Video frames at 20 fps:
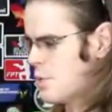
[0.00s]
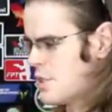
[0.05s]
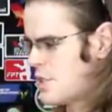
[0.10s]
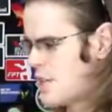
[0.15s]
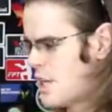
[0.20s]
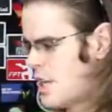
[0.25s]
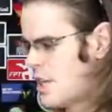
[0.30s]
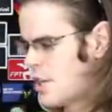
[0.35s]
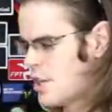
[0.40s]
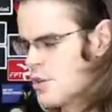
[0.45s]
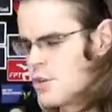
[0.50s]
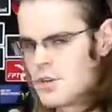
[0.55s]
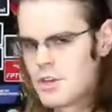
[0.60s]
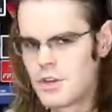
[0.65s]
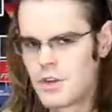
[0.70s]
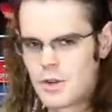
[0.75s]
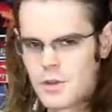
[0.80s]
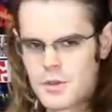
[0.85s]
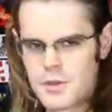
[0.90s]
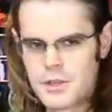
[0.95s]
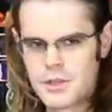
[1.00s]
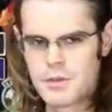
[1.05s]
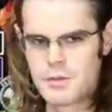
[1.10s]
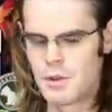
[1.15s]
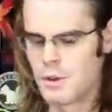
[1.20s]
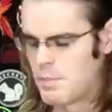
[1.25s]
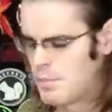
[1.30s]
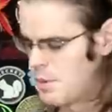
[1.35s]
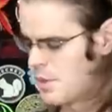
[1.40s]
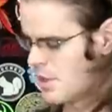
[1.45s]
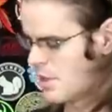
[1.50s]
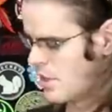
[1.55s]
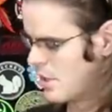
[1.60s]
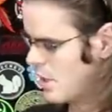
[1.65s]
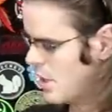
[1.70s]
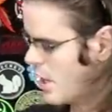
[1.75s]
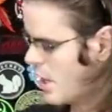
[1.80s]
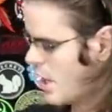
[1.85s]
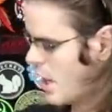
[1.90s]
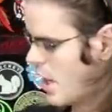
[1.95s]
would say, good girthy grip
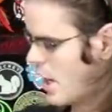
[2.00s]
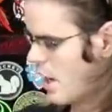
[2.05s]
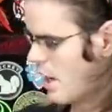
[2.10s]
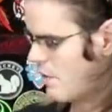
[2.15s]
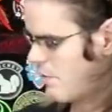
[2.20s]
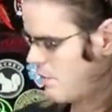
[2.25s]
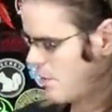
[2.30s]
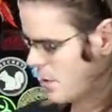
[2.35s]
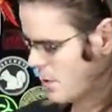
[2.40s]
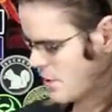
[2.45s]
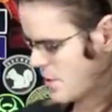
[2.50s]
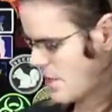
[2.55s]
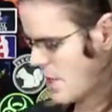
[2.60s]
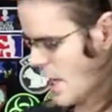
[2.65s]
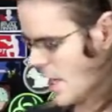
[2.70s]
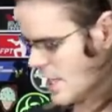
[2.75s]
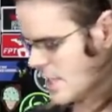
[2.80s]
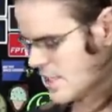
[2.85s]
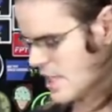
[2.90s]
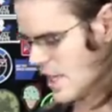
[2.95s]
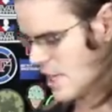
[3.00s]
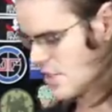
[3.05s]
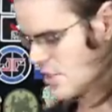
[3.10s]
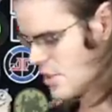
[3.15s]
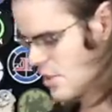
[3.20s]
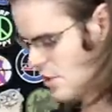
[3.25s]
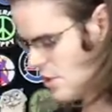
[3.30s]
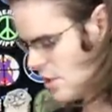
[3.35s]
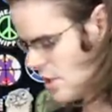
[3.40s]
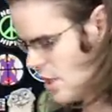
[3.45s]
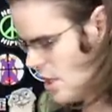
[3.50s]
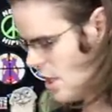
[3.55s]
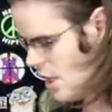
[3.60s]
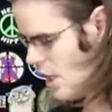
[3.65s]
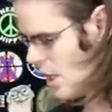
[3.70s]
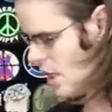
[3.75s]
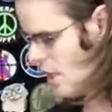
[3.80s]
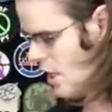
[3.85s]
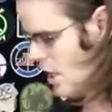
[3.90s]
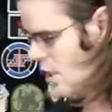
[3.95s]
here. Uh, feels nice, has good
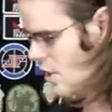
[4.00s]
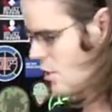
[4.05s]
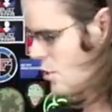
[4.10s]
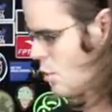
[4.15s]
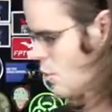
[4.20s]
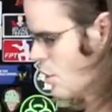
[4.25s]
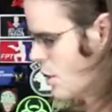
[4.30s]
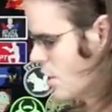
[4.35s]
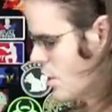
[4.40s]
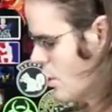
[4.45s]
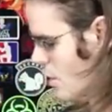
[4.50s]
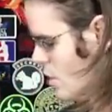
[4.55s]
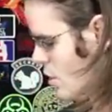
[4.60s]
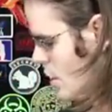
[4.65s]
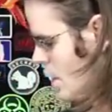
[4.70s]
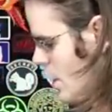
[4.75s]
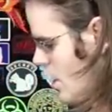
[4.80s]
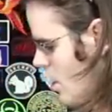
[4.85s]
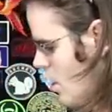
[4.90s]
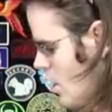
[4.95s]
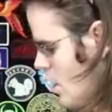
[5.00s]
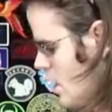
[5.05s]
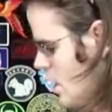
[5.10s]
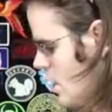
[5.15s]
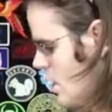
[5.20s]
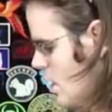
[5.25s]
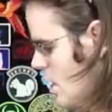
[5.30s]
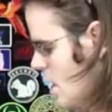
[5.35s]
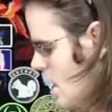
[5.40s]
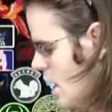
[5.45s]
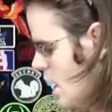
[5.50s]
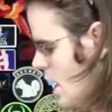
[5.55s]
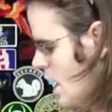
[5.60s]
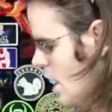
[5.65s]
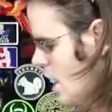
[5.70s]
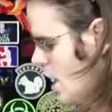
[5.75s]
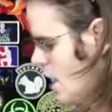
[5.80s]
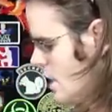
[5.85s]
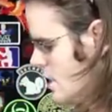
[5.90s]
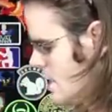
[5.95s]
uh, contouring, knurling on it.
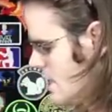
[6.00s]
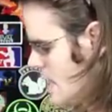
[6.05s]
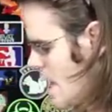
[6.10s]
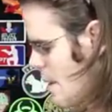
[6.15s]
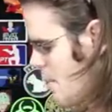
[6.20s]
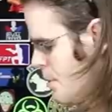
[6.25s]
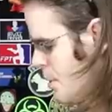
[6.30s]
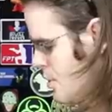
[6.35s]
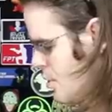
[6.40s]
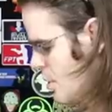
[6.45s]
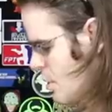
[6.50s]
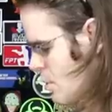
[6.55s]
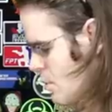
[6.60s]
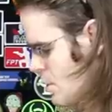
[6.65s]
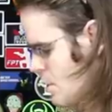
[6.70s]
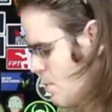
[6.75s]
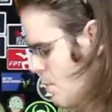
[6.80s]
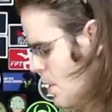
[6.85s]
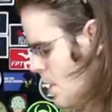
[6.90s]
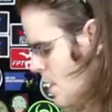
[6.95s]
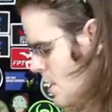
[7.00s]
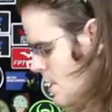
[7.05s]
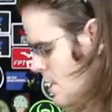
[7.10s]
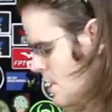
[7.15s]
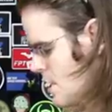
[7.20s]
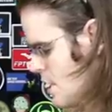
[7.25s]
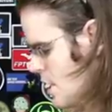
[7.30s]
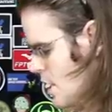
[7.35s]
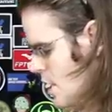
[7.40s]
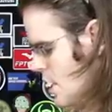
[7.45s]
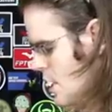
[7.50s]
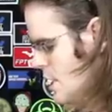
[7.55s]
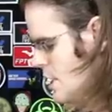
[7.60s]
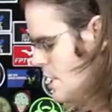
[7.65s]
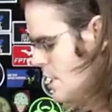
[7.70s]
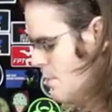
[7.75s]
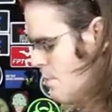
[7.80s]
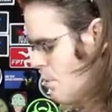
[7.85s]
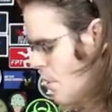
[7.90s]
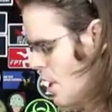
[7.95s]
Uh, snappy trigger response,
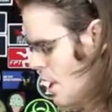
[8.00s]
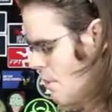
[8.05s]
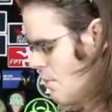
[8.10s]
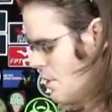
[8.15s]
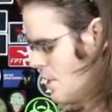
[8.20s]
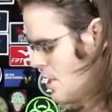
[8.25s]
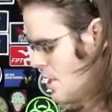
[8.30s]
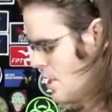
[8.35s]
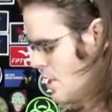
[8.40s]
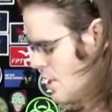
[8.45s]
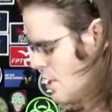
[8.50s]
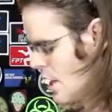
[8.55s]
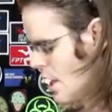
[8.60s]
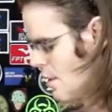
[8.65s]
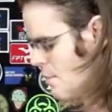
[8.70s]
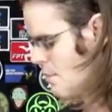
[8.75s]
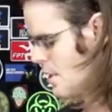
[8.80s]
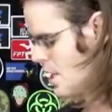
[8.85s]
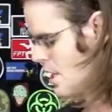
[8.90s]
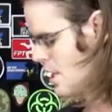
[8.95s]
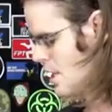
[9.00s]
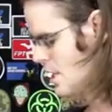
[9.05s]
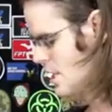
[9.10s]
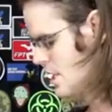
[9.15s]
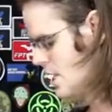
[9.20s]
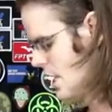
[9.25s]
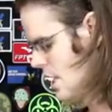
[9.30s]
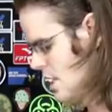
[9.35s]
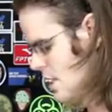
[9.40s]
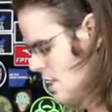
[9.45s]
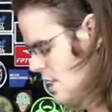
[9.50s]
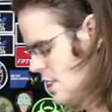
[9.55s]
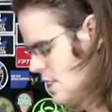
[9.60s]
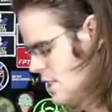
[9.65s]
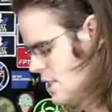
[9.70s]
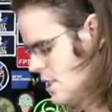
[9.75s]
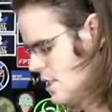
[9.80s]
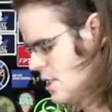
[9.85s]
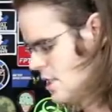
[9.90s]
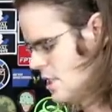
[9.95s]
D-prime here. I'm not entirely
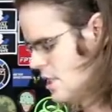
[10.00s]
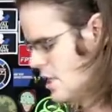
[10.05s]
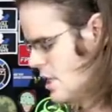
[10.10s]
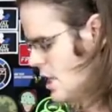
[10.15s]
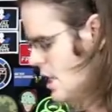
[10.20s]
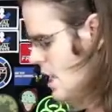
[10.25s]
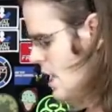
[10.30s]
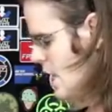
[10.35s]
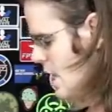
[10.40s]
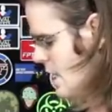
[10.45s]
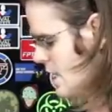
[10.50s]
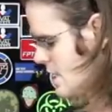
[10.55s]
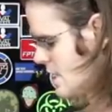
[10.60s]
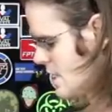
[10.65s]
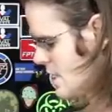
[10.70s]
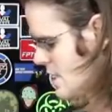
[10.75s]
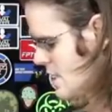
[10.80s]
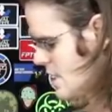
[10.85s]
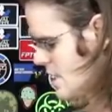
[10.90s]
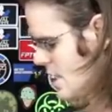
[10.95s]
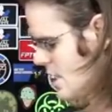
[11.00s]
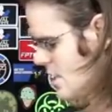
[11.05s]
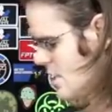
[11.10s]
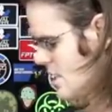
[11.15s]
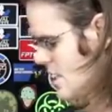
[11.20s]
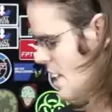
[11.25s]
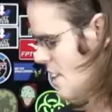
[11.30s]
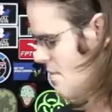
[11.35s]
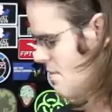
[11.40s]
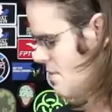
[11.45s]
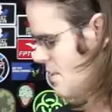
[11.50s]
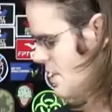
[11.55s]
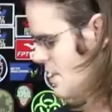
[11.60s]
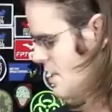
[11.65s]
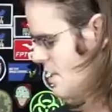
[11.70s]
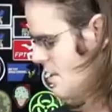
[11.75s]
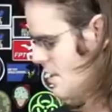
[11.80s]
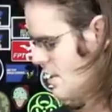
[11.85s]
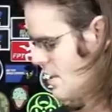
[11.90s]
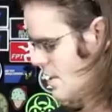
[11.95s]
sure. I guess this is our
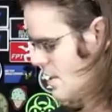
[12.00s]
safety,